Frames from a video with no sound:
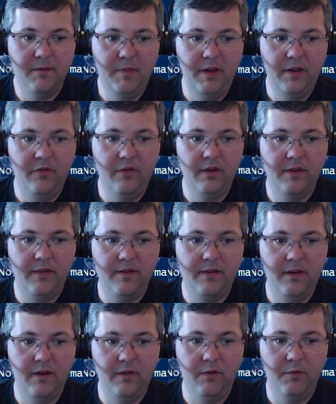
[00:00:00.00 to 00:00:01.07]
Just
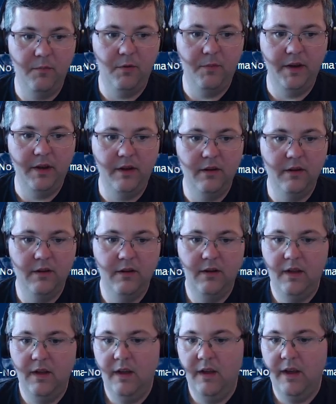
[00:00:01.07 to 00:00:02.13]
another moment here.
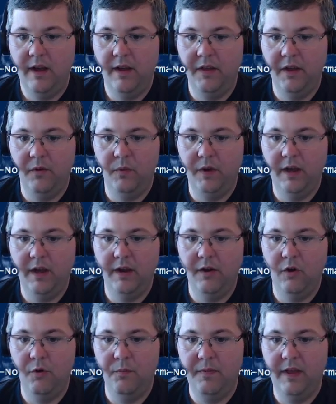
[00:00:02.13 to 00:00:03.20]
and then we can
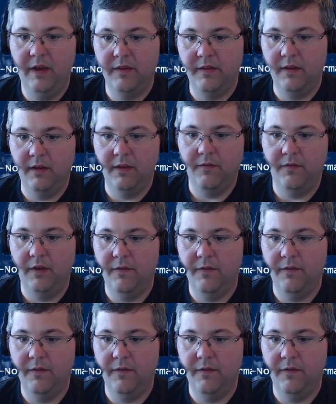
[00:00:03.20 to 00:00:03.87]
open that CSV